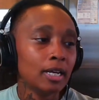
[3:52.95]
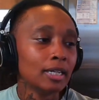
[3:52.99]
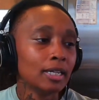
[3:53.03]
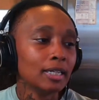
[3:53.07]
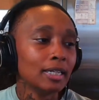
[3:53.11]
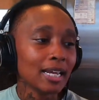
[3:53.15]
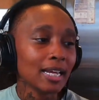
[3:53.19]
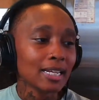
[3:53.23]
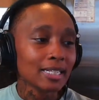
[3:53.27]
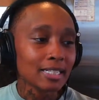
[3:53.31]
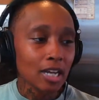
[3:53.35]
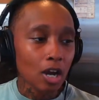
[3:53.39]

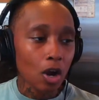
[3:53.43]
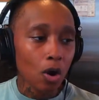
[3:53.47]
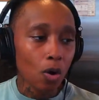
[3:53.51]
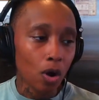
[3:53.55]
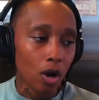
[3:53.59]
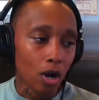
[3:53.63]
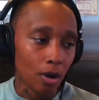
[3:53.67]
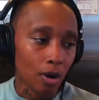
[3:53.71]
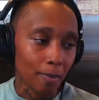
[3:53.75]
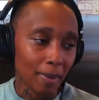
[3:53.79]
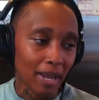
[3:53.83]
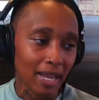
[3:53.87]
Let's go
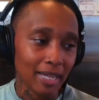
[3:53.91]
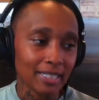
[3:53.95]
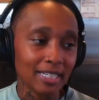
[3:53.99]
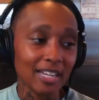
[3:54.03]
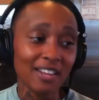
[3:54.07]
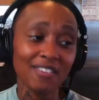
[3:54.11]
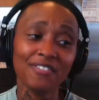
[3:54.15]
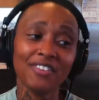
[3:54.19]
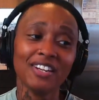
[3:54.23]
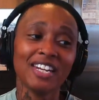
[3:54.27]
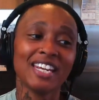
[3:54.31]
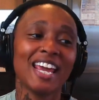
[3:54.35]
on, man.
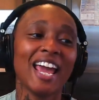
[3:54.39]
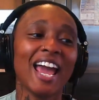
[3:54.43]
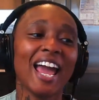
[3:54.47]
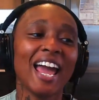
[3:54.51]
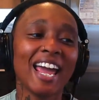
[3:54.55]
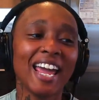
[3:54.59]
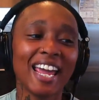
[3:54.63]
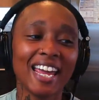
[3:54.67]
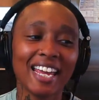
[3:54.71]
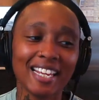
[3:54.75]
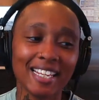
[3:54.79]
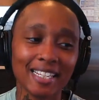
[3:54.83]
Tiffany
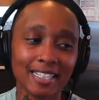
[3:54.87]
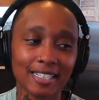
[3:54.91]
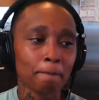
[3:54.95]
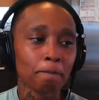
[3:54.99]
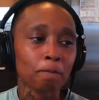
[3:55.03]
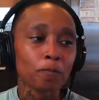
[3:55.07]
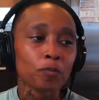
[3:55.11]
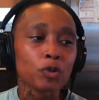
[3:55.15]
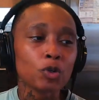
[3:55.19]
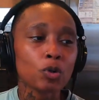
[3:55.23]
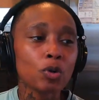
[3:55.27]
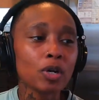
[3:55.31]
Hayes,
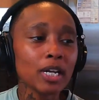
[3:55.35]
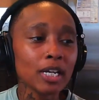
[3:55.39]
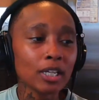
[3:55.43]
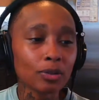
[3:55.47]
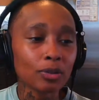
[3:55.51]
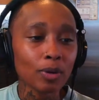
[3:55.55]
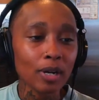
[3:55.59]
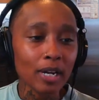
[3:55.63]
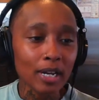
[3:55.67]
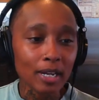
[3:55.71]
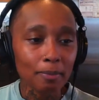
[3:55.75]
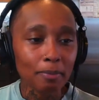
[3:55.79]

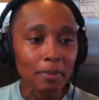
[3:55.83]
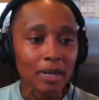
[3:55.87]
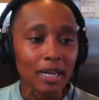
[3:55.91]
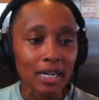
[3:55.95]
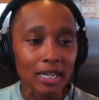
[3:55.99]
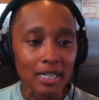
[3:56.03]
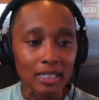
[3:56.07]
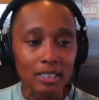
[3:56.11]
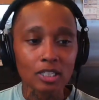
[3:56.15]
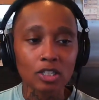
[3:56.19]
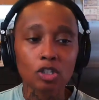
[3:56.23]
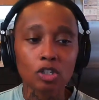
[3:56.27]
23
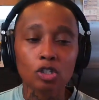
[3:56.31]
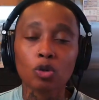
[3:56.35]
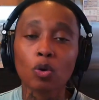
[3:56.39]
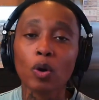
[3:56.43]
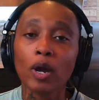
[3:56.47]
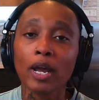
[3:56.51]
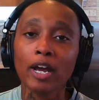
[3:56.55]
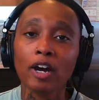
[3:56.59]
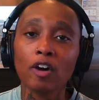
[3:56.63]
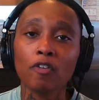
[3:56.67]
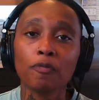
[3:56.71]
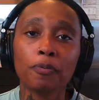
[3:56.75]
minutes,
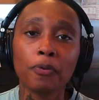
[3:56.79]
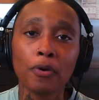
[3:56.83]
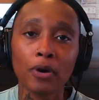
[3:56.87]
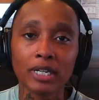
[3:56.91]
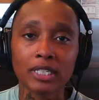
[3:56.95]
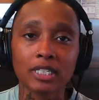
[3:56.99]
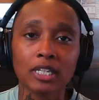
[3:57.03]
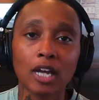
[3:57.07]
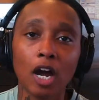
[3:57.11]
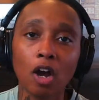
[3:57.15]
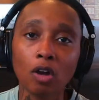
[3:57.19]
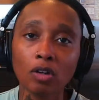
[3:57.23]
12 points.
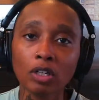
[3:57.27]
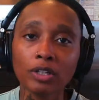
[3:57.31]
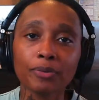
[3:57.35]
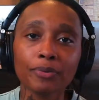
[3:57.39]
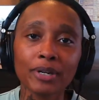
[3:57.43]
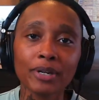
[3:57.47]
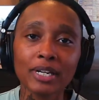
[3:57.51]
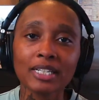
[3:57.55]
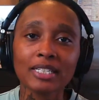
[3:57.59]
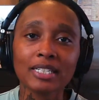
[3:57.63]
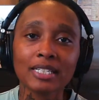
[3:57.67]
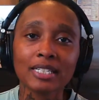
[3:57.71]
The only
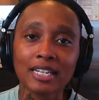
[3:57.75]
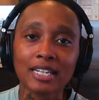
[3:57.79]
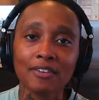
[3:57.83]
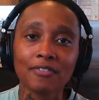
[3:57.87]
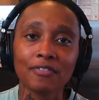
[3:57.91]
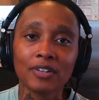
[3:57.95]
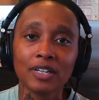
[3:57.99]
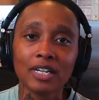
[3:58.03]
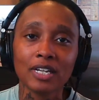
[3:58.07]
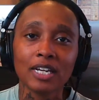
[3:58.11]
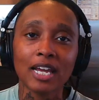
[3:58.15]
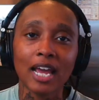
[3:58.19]
reason
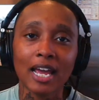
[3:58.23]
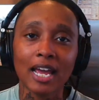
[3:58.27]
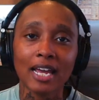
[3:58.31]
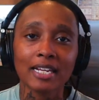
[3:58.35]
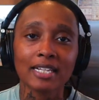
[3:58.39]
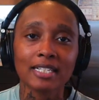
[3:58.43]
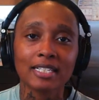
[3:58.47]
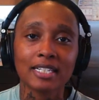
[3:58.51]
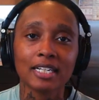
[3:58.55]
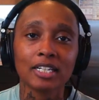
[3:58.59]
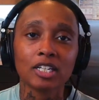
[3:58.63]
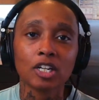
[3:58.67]
Tiffany
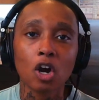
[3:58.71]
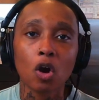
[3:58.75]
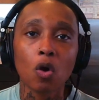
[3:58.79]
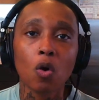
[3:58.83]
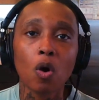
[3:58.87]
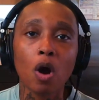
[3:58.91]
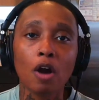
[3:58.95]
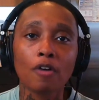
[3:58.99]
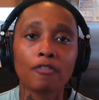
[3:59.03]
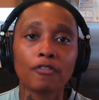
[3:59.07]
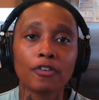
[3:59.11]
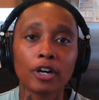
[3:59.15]
Hayes didn't go
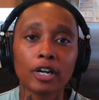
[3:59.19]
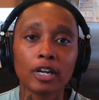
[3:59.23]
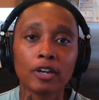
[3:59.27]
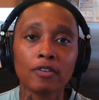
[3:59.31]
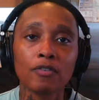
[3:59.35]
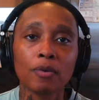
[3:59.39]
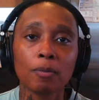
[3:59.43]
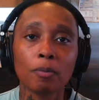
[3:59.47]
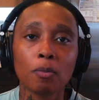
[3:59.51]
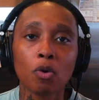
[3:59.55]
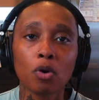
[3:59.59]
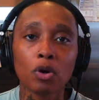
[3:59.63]
off for
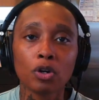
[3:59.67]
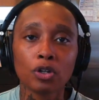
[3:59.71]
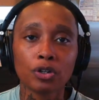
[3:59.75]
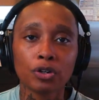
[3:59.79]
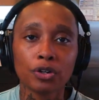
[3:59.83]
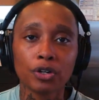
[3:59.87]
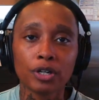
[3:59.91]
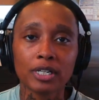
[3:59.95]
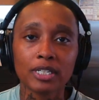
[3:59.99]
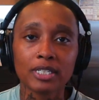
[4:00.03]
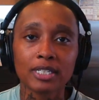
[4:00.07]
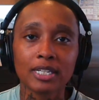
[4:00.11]
even more
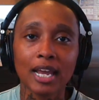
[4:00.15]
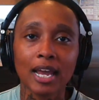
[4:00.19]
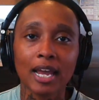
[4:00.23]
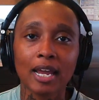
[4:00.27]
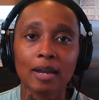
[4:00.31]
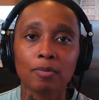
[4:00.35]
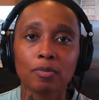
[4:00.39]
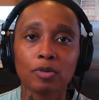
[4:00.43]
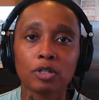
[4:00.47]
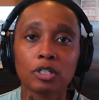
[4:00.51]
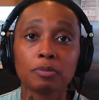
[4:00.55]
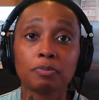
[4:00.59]
during this
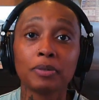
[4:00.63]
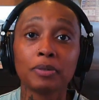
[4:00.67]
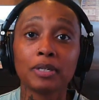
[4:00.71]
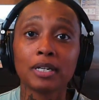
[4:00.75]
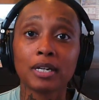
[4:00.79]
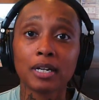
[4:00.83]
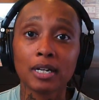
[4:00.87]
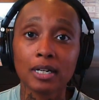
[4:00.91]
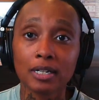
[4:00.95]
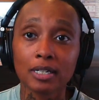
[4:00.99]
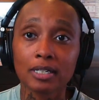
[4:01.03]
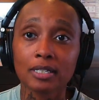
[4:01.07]
game was
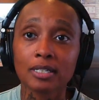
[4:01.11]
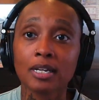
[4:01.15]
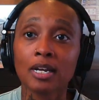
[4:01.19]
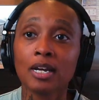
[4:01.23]
because